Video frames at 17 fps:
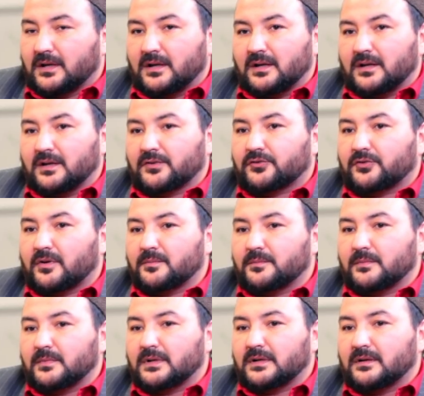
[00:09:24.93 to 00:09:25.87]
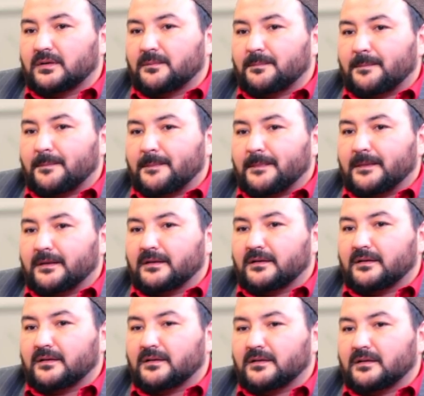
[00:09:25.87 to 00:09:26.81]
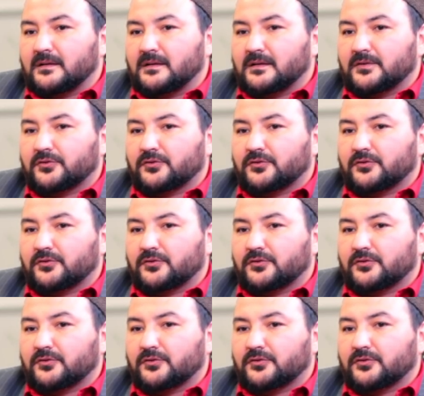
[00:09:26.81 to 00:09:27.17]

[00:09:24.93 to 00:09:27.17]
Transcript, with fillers: Uh, some um, uh,